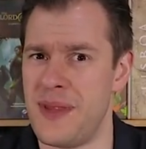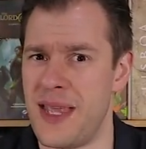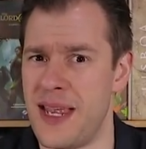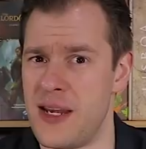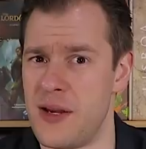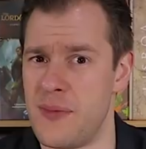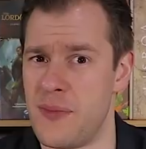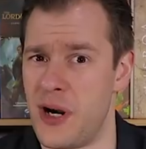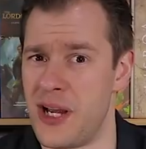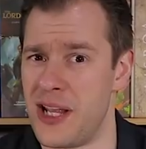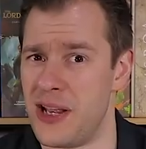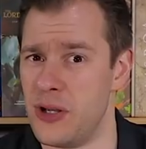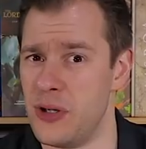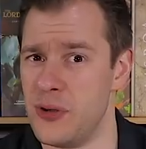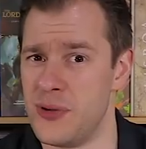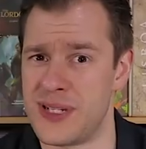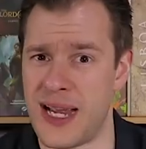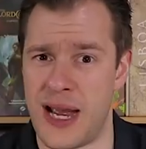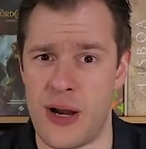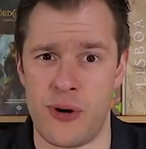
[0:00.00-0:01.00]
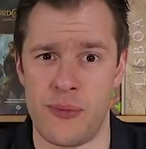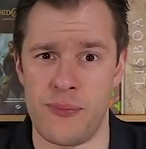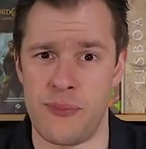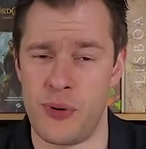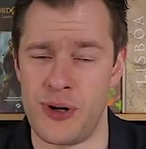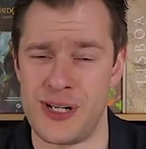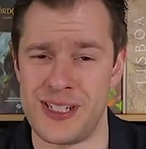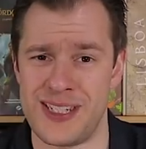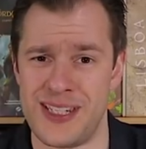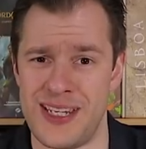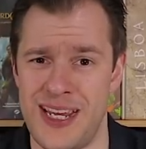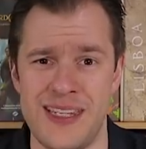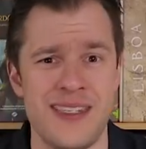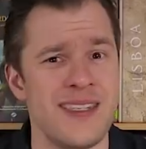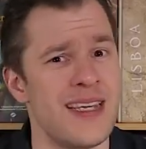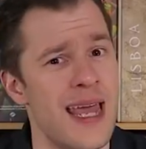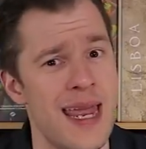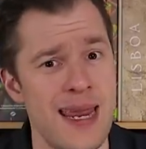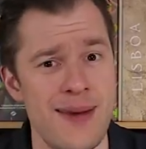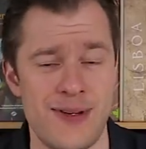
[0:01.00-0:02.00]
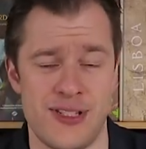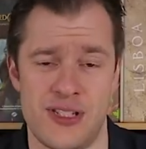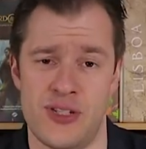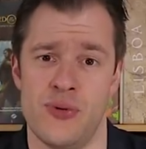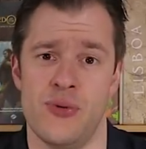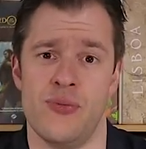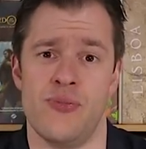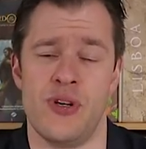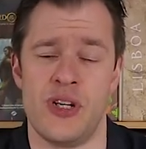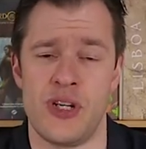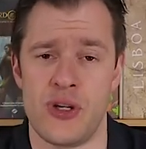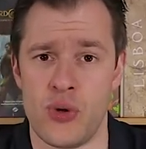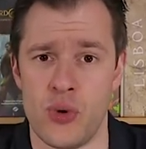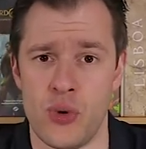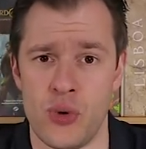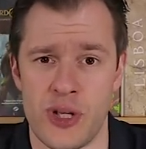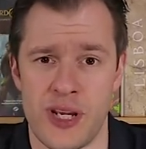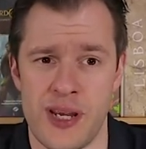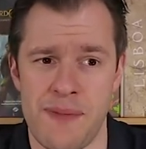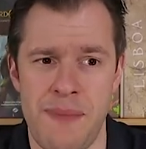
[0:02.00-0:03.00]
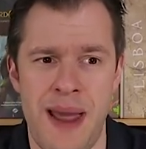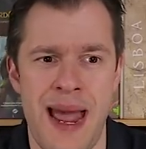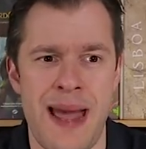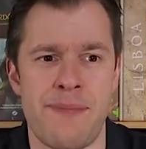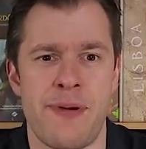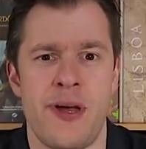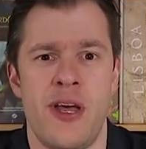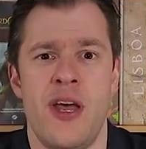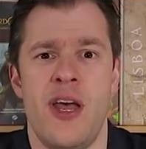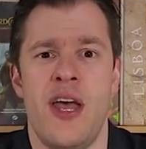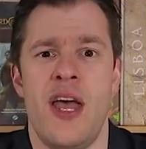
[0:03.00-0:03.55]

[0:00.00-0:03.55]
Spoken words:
then you might lose out on points at the end game. It's a really cool looking map.